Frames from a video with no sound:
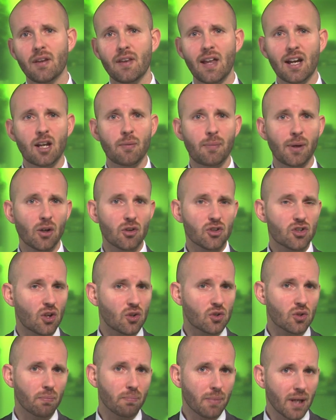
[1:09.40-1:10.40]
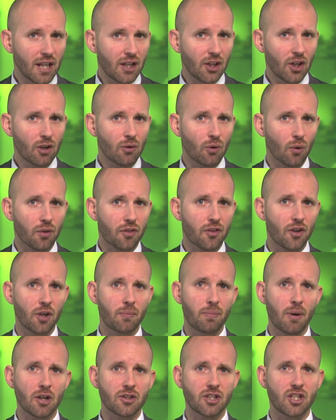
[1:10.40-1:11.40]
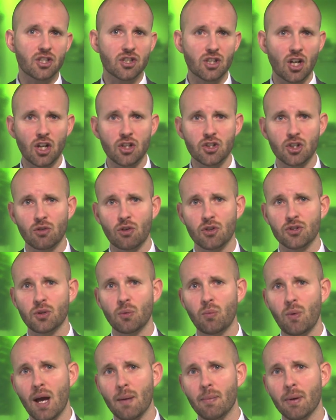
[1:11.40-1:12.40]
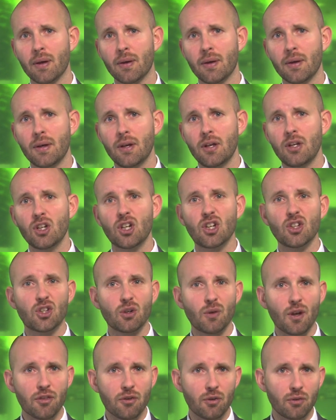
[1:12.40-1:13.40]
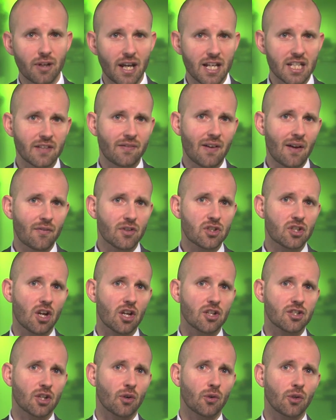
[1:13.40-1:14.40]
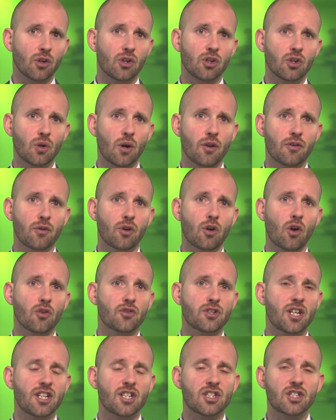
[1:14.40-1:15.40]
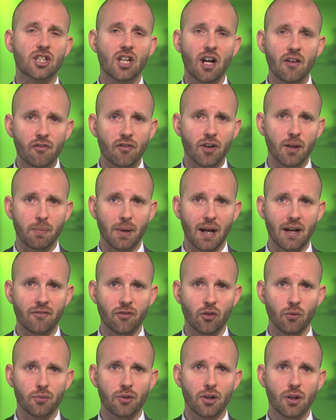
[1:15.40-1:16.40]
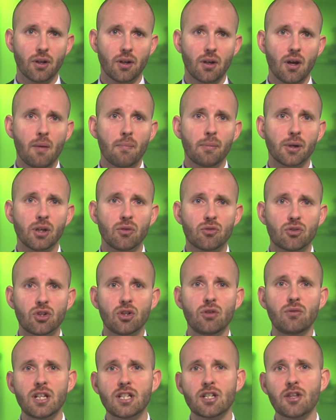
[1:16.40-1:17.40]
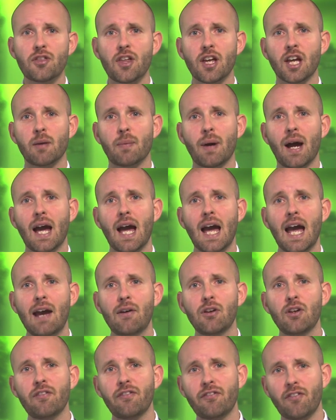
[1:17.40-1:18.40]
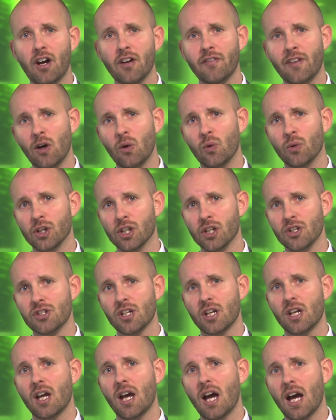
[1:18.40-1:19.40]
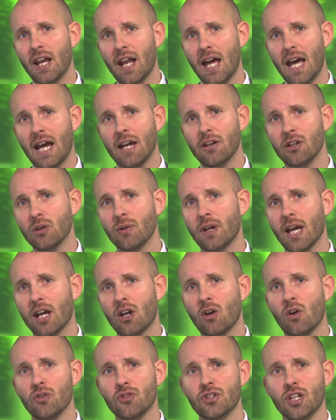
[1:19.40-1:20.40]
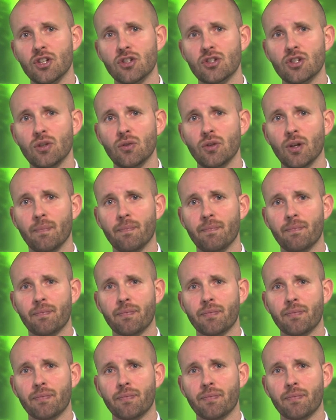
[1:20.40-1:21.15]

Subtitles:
That could be on social media or third-party sites across the web. You can do it through native advertising, or you can do it through content discovery platforms. But you do need to think about how you find that audience and how you get content to them.